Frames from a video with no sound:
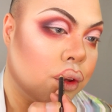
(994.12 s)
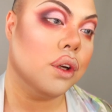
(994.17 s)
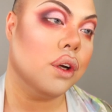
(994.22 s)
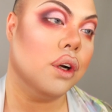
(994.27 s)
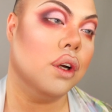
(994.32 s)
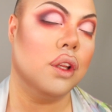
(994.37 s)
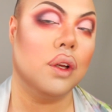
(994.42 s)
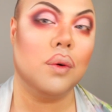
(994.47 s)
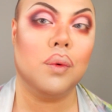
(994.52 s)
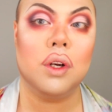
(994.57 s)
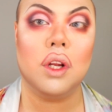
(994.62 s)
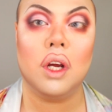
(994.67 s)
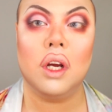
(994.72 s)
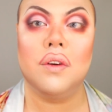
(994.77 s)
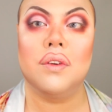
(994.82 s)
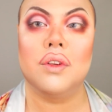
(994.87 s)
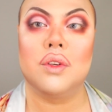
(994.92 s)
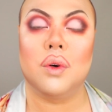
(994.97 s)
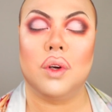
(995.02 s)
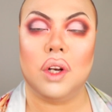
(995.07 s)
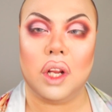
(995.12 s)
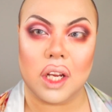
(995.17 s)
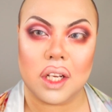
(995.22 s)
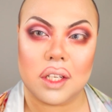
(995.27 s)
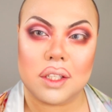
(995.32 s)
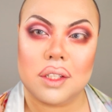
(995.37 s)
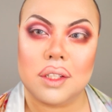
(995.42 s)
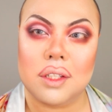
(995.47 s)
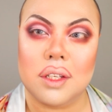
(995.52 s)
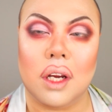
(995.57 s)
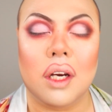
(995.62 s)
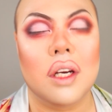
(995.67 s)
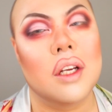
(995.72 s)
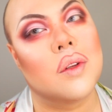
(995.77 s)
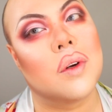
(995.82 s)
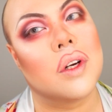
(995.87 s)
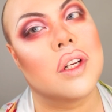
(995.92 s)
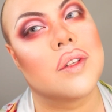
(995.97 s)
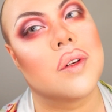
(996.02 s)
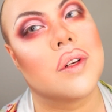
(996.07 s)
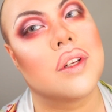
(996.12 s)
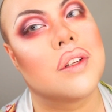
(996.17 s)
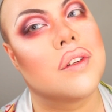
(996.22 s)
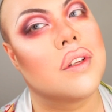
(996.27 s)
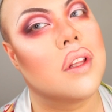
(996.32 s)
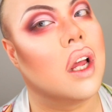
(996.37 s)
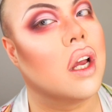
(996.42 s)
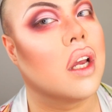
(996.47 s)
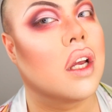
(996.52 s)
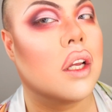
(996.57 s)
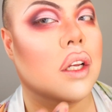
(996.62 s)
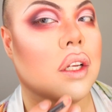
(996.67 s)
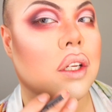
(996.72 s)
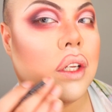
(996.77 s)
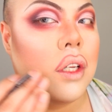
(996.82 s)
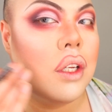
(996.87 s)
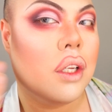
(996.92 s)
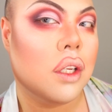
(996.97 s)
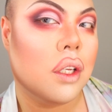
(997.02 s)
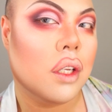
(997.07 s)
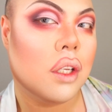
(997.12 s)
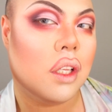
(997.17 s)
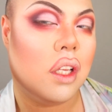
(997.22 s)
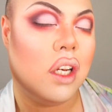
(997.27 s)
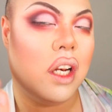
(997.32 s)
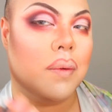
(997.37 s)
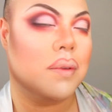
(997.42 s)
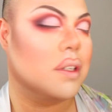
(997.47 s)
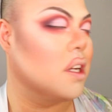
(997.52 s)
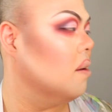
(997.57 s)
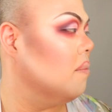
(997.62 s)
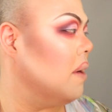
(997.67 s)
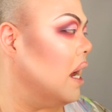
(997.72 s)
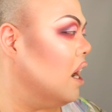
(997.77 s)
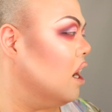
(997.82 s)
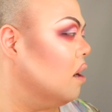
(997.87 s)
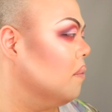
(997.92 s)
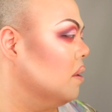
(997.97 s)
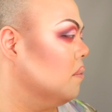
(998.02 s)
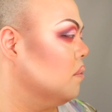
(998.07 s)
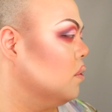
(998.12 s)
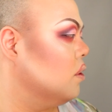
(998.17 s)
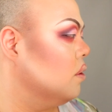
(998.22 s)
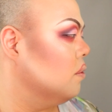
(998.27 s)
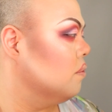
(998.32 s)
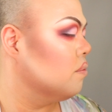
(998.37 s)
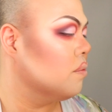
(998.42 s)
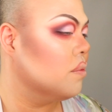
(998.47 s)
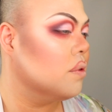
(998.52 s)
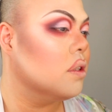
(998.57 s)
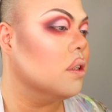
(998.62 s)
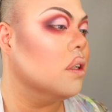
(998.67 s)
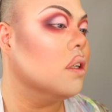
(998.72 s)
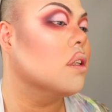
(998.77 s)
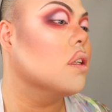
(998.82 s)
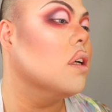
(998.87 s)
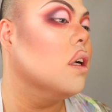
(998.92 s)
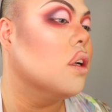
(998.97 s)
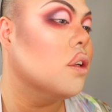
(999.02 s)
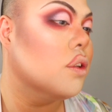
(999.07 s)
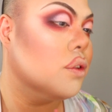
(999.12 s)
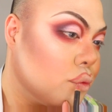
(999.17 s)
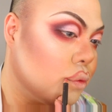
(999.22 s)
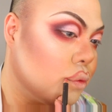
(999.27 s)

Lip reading: And then I want to overdraw like sideways, so it's like the lips come out a bit more. So let's go.